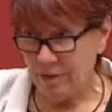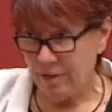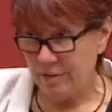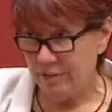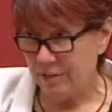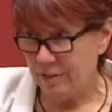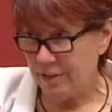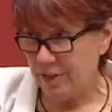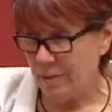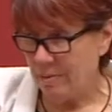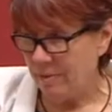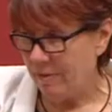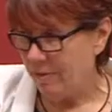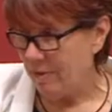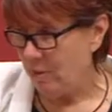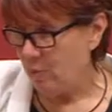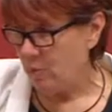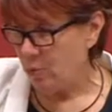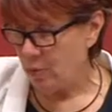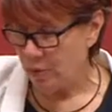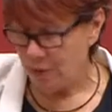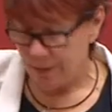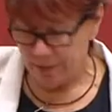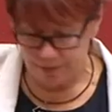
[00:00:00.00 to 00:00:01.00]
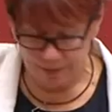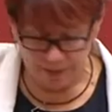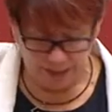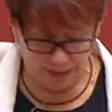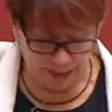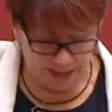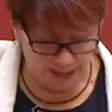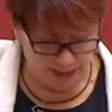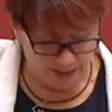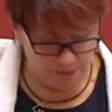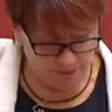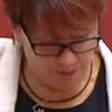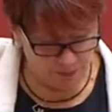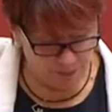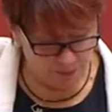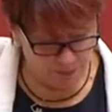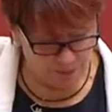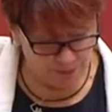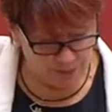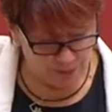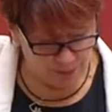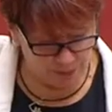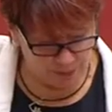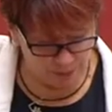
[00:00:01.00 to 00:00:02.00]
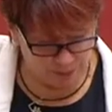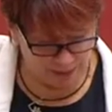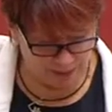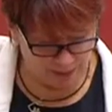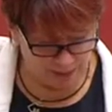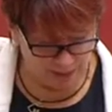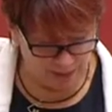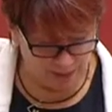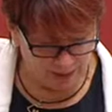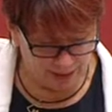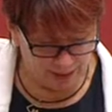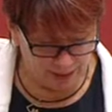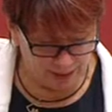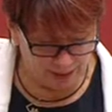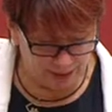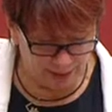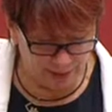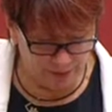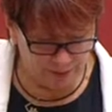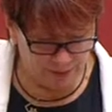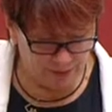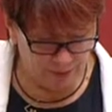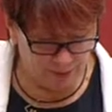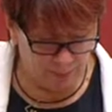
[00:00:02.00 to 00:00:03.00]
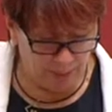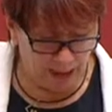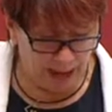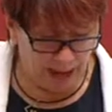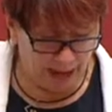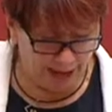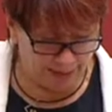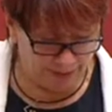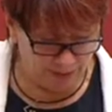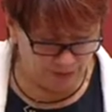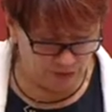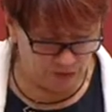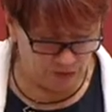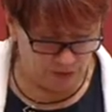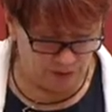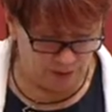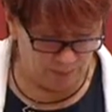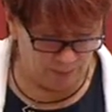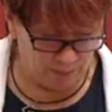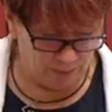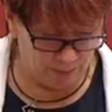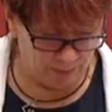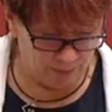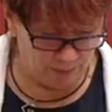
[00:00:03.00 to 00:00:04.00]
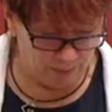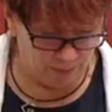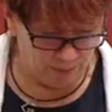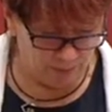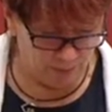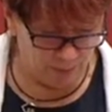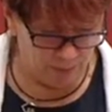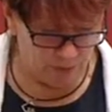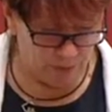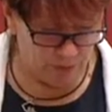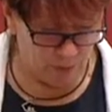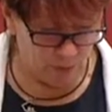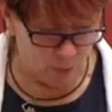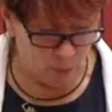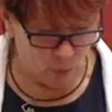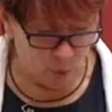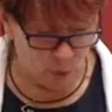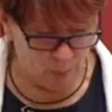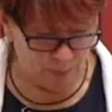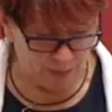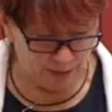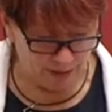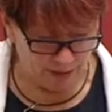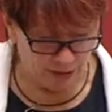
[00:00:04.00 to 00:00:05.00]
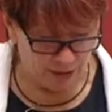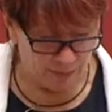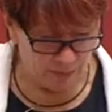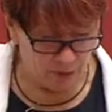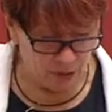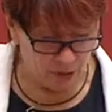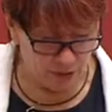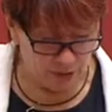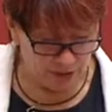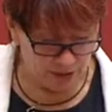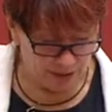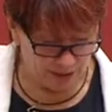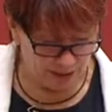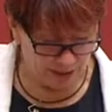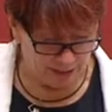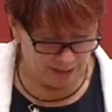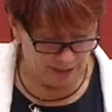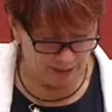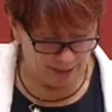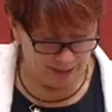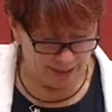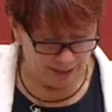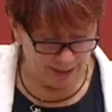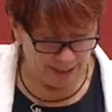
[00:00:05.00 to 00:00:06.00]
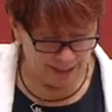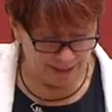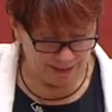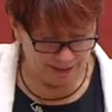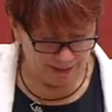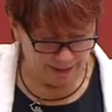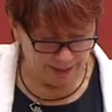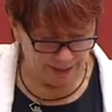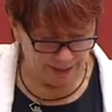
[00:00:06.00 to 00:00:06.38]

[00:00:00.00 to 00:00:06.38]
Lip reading: of some of the work that ANPAH was doing was a partnership with the Warman community in East